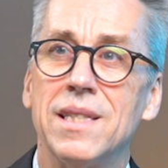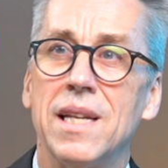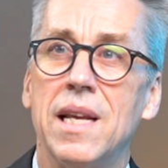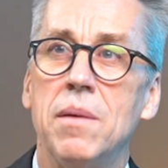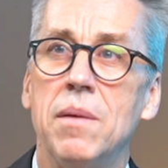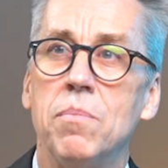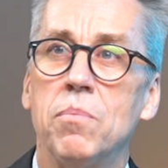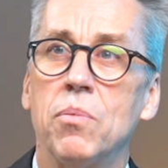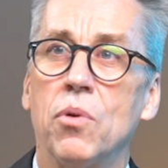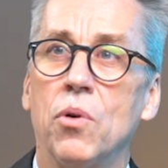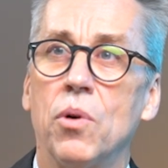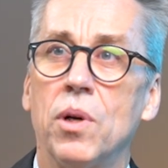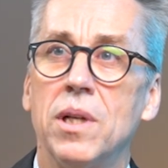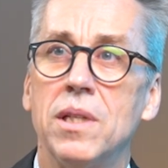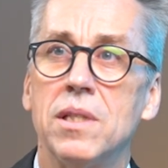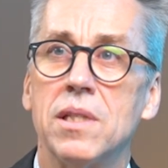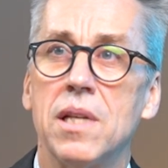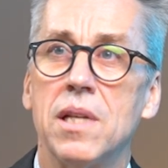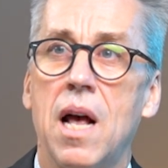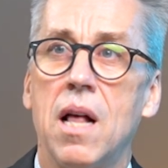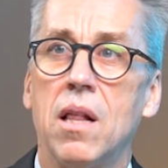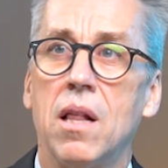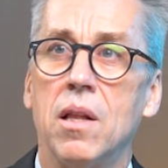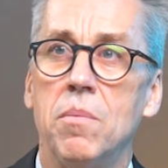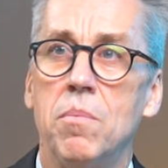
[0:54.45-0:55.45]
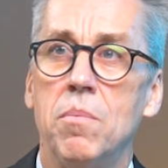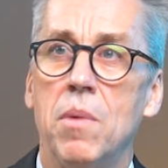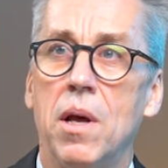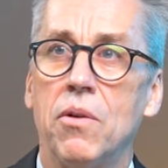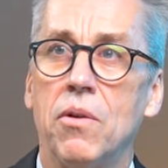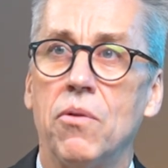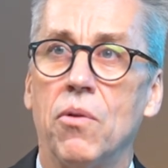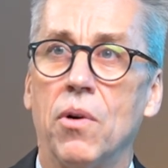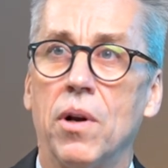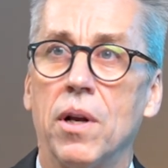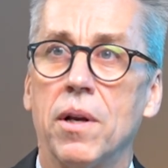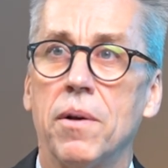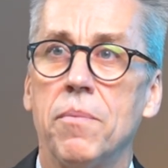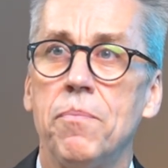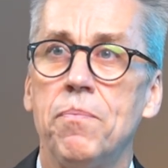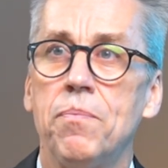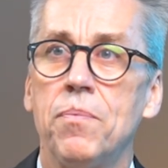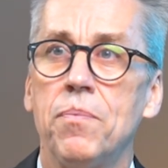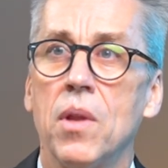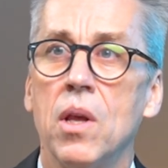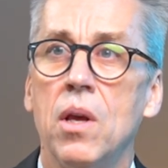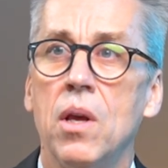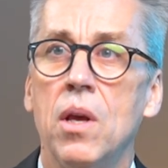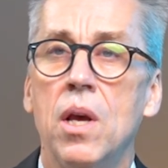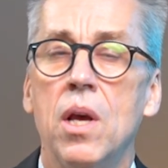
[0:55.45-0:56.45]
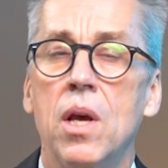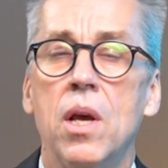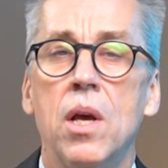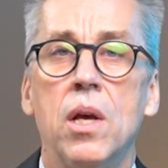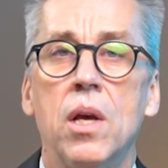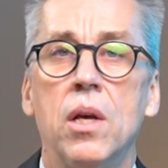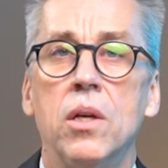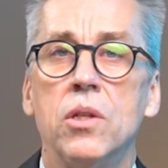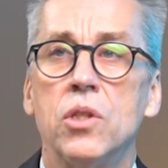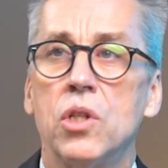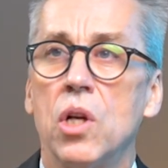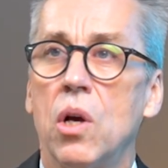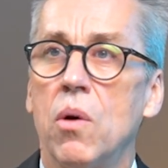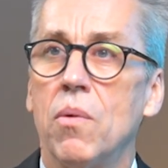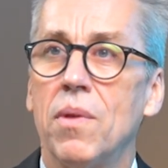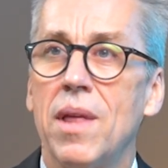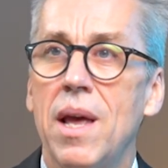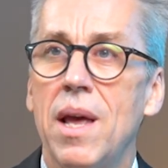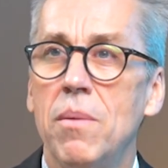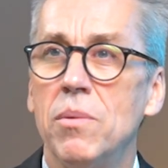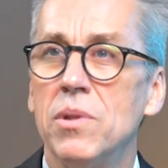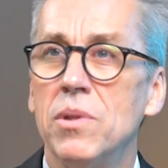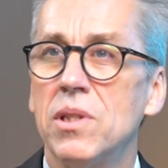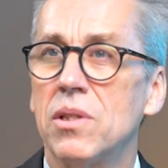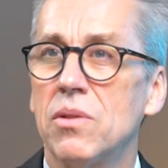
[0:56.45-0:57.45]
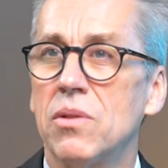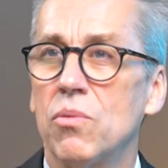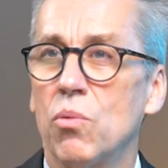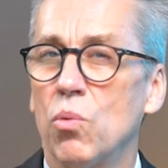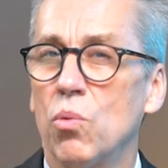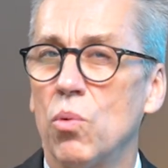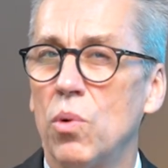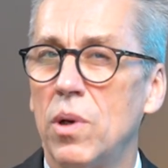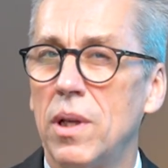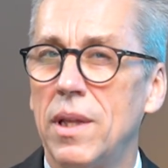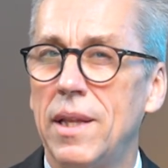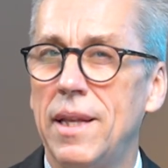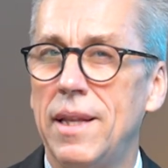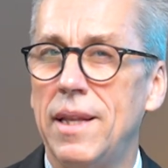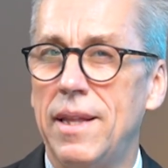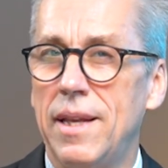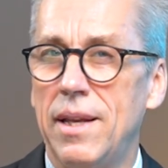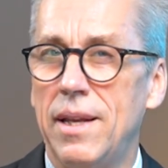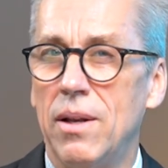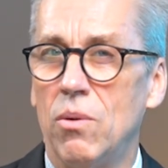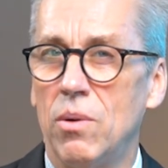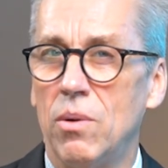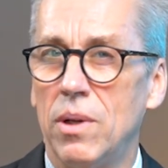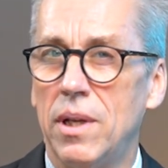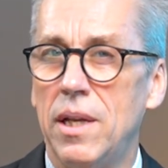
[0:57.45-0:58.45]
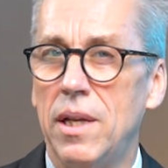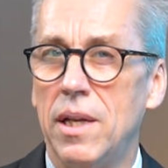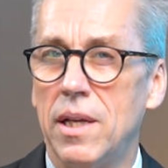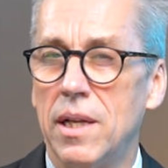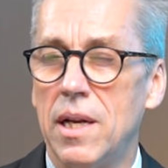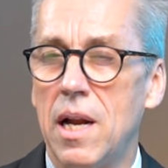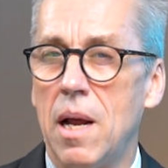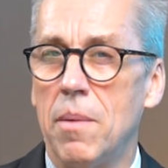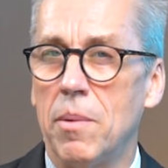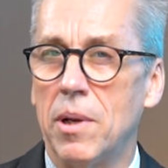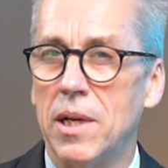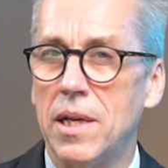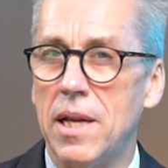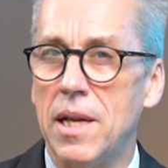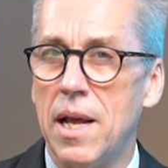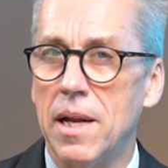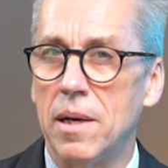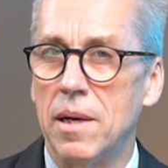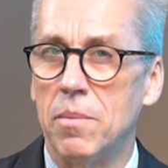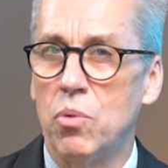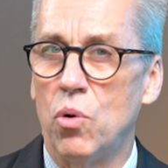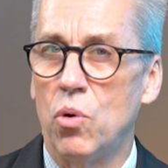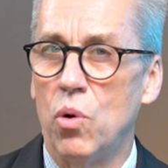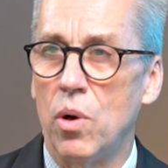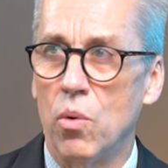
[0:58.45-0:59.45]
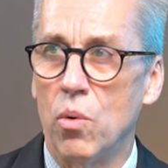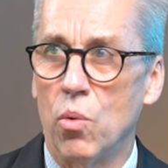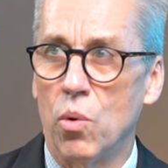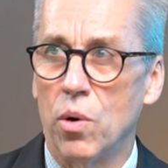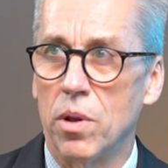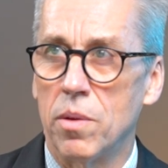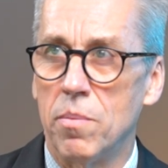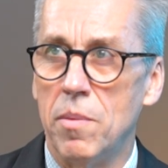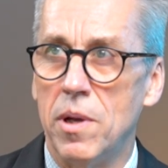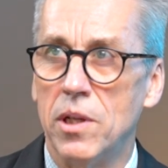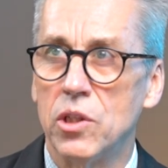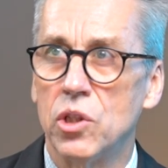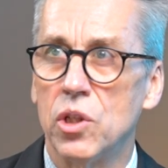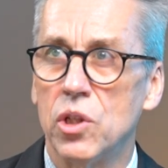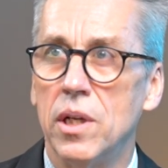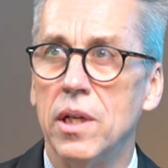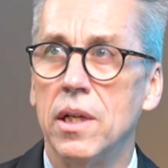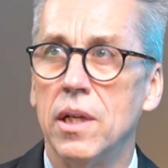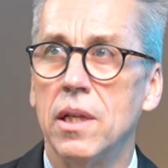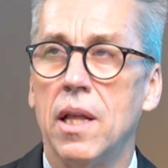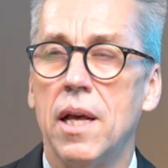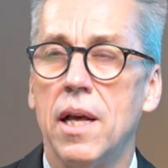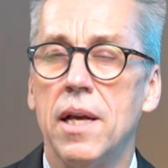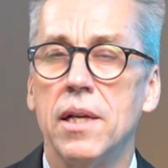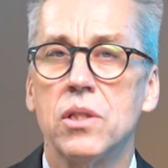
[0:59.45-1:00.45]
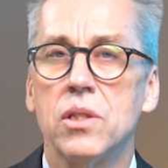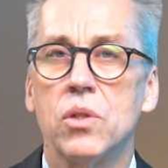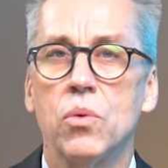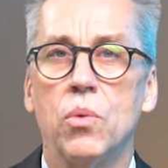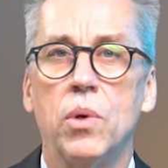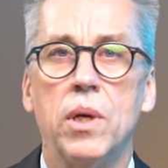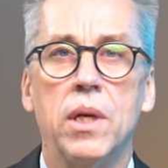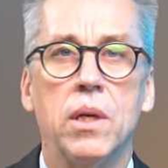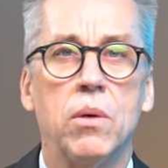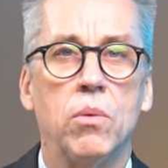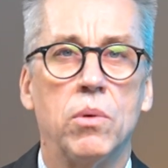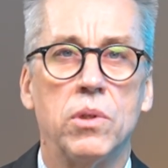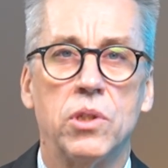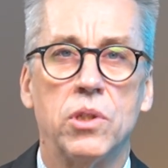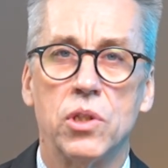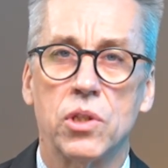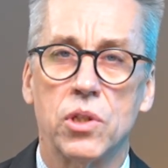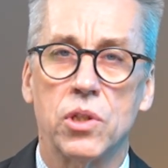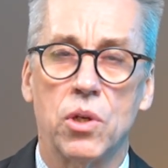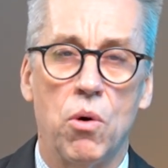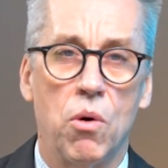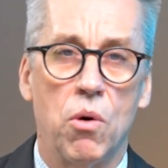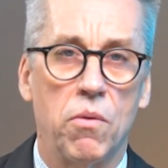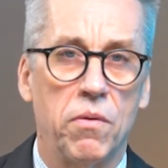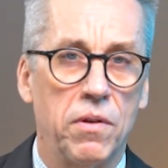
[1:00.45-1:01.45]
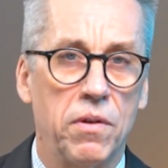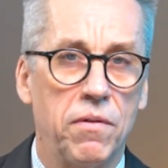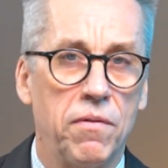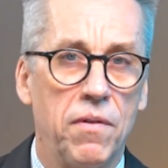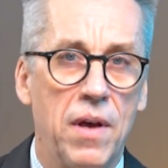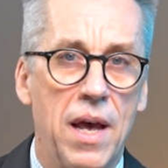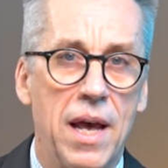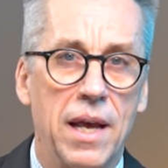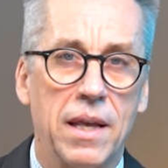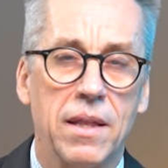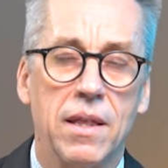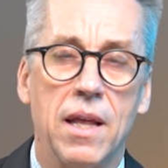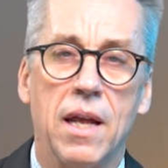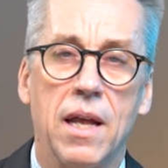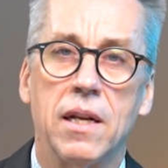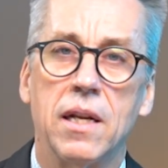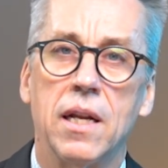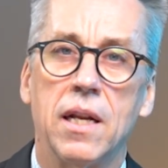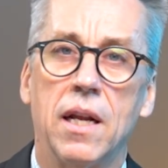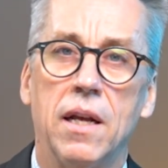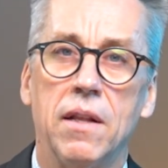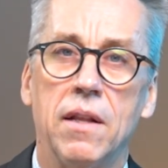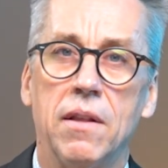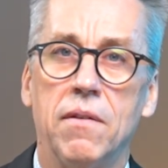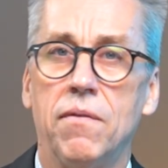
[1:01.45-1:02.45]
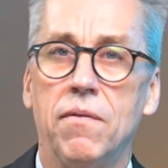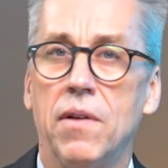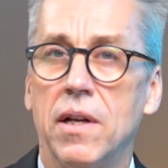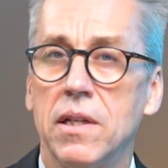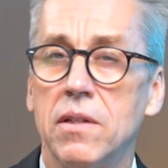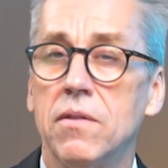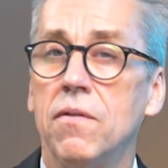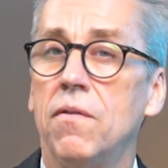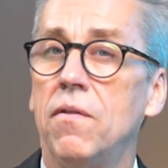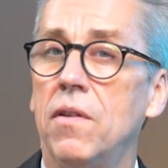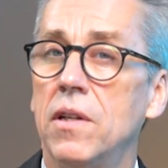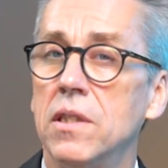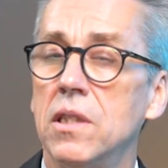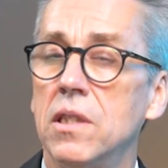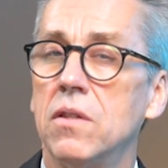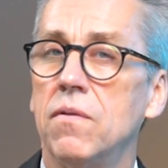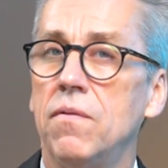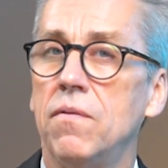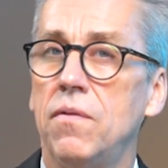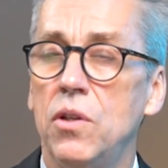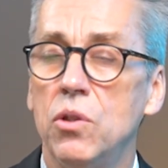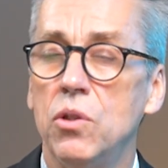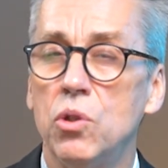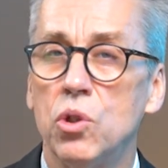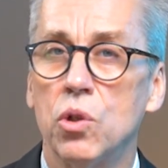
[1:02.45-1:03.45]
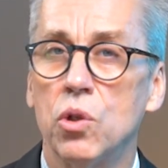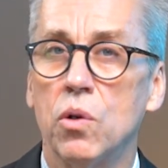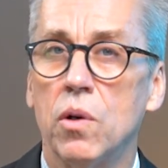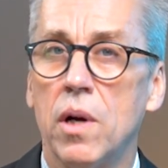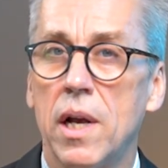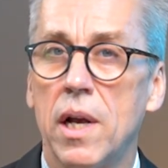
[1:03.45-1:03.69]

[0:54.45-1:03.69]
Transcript: a pretty solid metric. So that was really the only economic data point worth mentioning last week. We'll just go over the fact that the Fed funds future